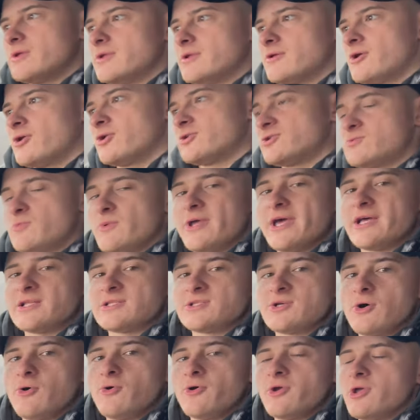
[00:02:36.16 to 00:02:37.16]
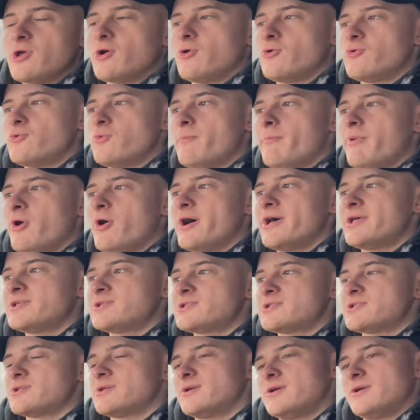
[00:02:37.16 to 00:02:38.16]
because we had Tokyo
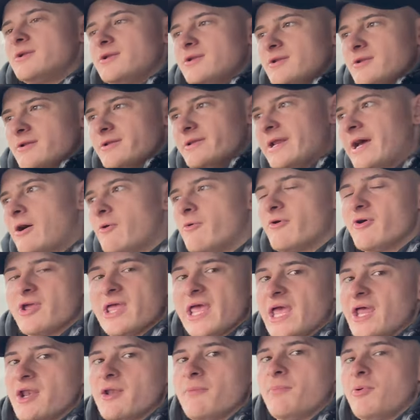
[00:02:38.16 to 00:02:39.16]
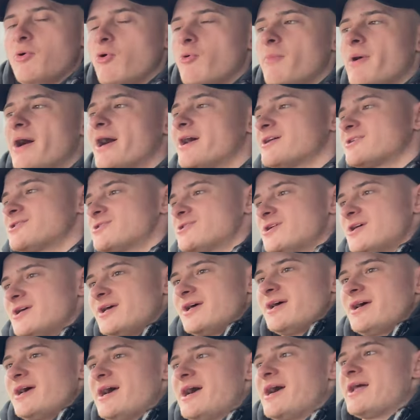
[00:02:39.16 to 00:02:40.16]
buys, now we're hitting the pullbacks,
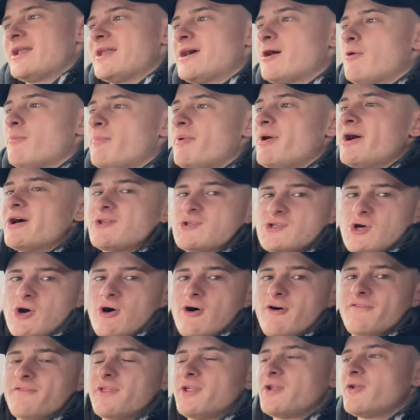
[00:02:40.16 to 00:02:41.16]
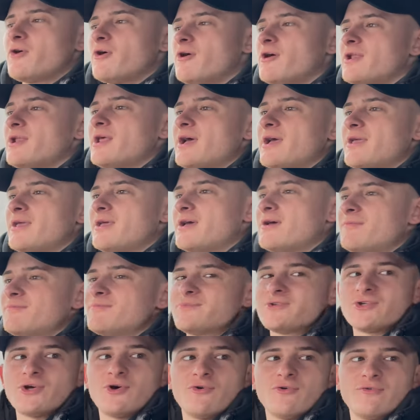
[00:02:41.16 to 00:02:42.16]
and now buys are after 9 a.m.
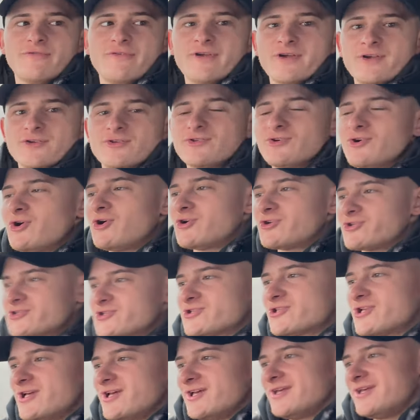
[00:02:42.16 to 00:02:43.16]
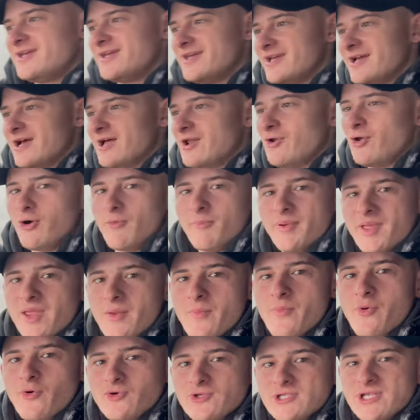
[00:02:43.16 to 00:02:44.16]
so fingers crossed. A lot of
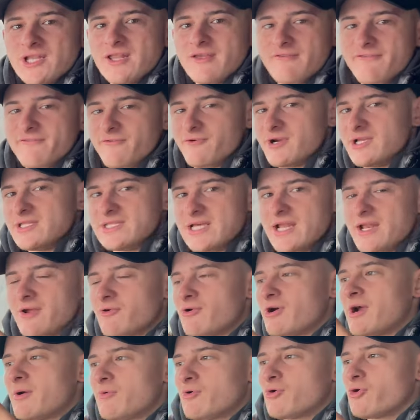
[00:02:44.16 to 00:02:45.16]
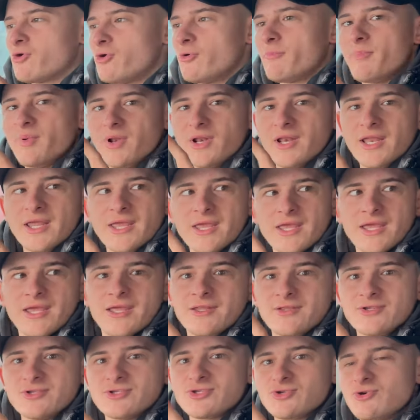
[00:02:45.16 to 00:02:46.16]
people's in it. Free Telegram group, link
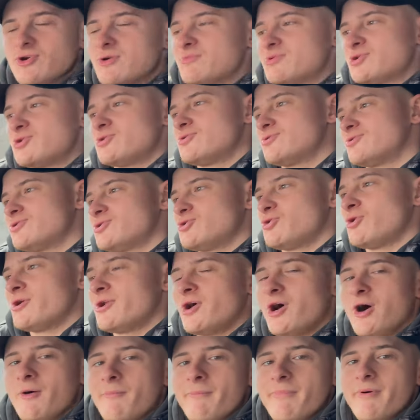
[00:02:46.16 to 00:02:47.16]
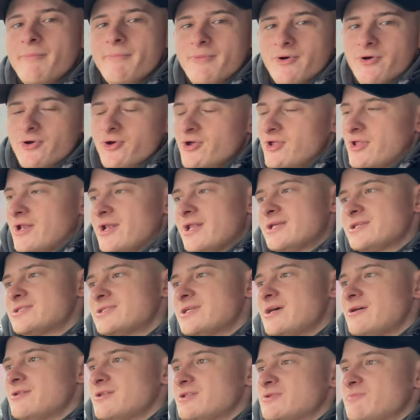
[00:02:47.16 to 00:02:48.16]
in description, join up, but let's see
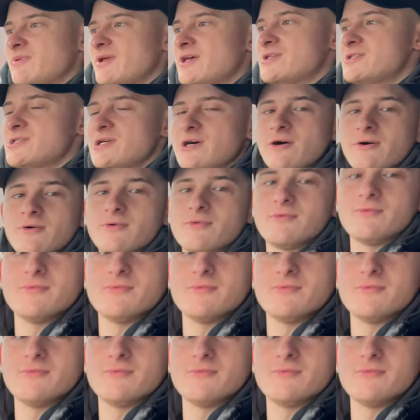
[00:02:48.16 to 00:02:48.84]
how this plays out.